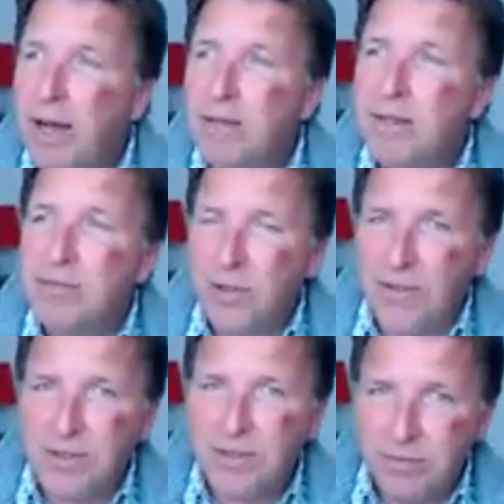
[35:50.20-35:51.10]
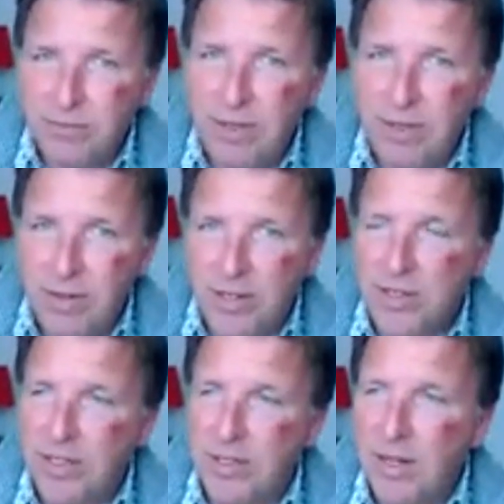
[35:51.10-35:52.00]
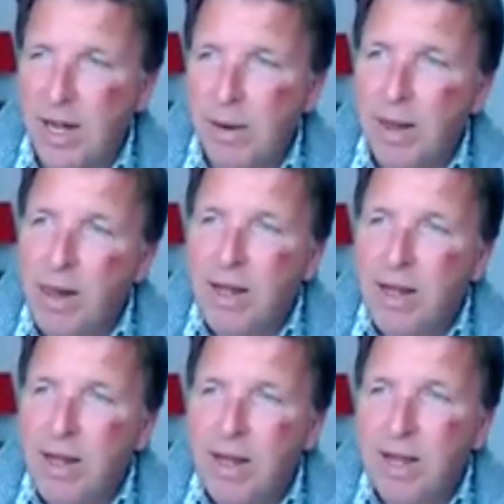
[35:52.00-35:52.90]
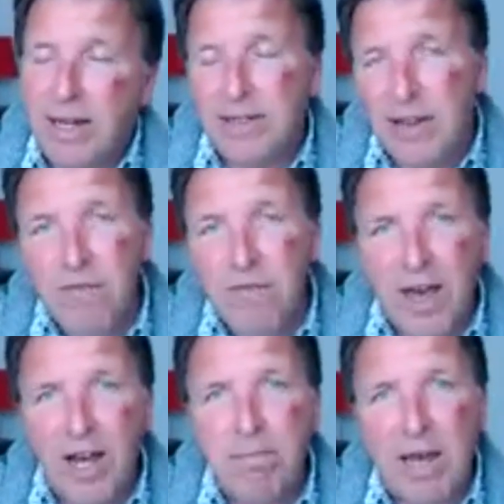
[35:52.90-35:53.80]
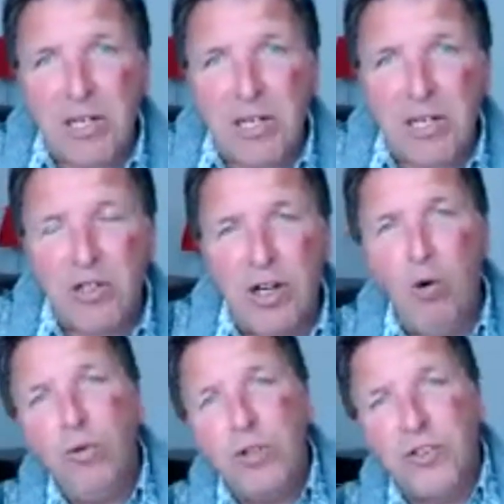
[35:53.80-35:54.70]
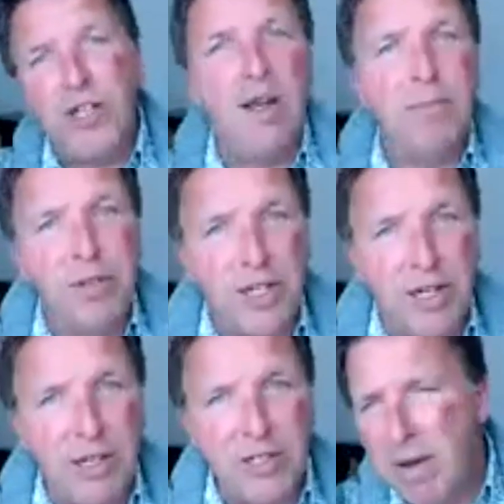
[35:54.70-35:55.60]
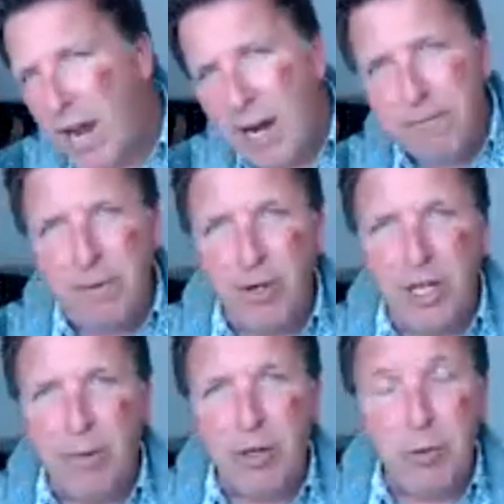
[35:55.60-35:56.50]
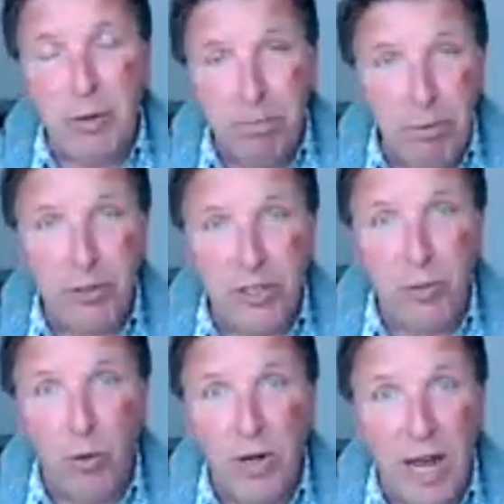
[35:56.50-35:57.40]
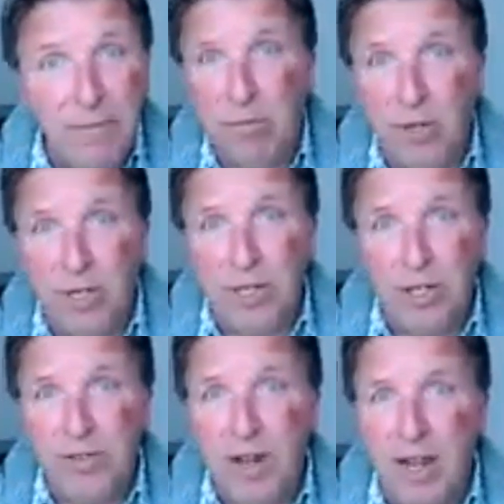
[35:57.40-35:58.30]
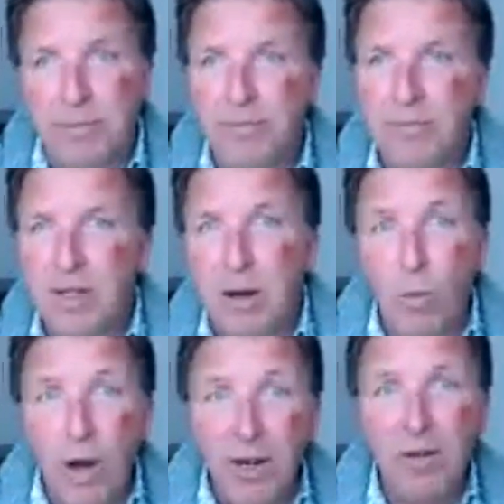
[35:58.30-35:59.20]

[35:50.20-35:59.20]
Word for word: um, so that's I started in that and in that I met all the celebrities. I met everybody because we booked them all. Everybody you can name, and one of